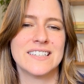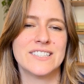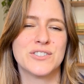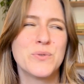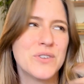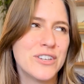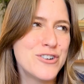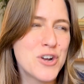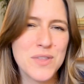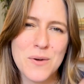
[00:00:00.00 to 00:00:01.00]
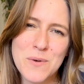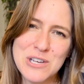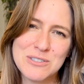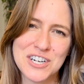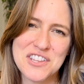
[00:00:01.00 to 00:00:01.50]
So, you know that when you
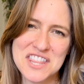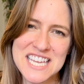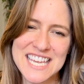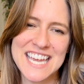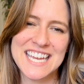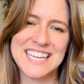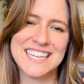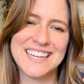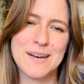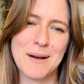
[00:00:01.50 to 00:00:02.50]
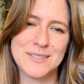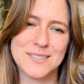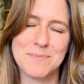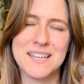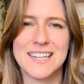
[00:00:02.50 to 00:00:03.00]
start thinking about
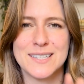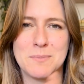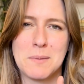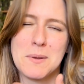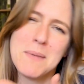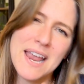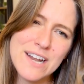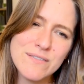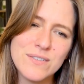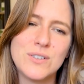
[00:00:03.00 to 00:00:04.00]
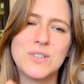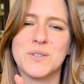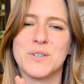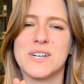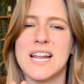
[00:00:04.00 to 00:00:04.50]
something that is maybe painful
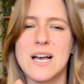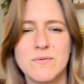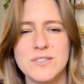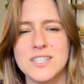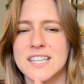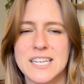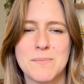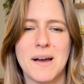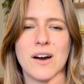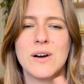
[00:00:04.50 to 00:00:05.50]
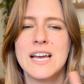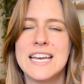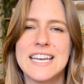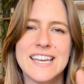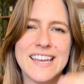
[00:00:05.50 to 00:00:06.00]
or unhelpful to think about,
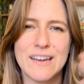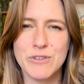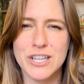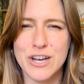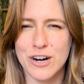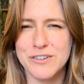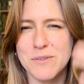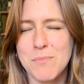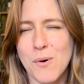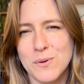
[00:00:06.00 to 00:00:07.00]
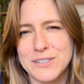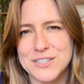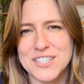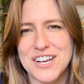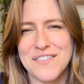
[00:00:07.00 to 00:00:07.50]
it can get really hard to pull
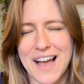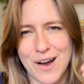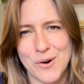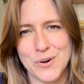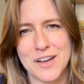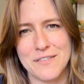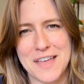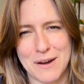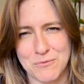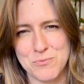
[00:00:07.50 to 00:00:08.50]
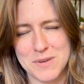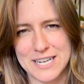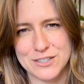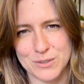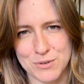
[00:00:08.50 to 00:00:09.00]
yourself out of that
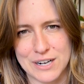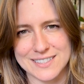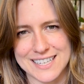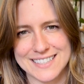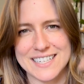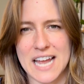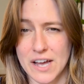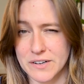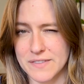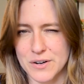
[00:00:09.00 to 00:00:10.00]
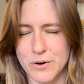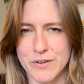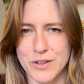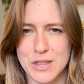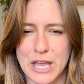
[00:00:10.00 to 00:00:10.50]
rumination process and out of that
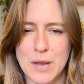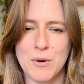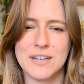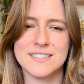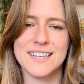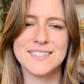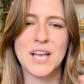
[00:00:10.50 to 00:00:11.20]
overthinking process.